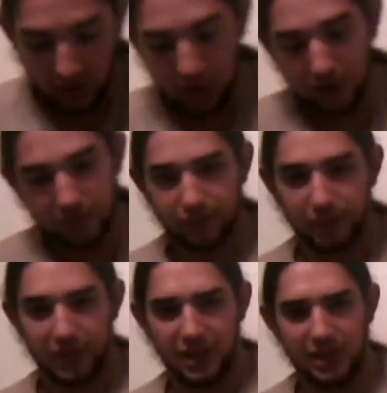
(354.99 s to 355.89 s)
Alright,
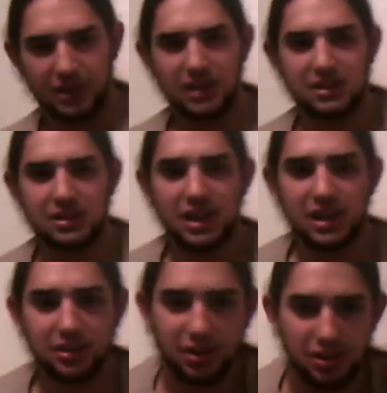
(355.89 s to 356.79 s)
and that's
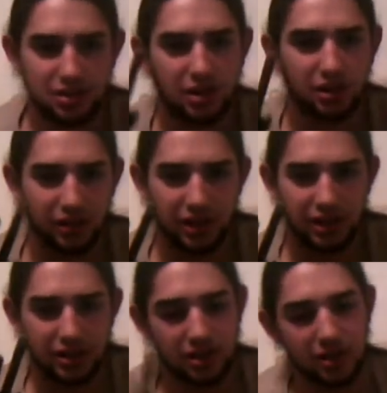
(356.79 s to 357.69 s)
that. Gun's all
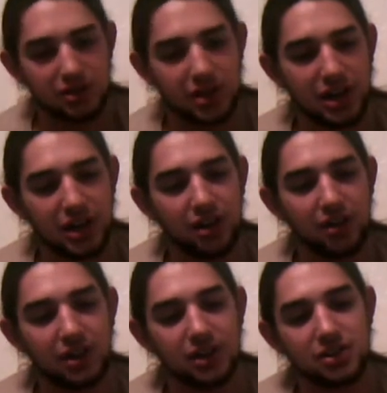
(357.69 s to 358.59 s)
clean, it's all shiny, all
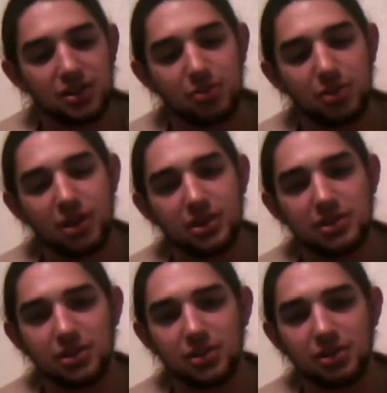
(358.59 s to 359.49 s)
the internal parts
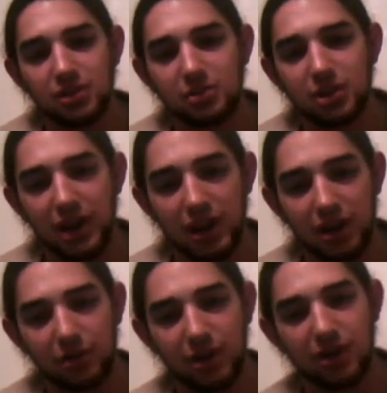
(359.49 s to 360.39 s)
are
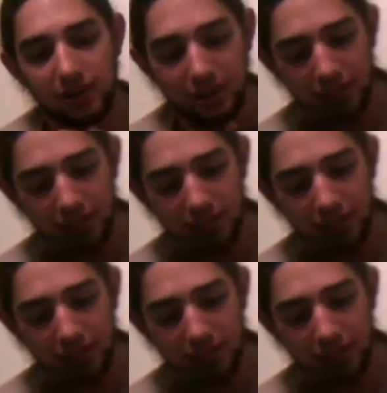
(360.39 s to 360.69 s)
lubricated well.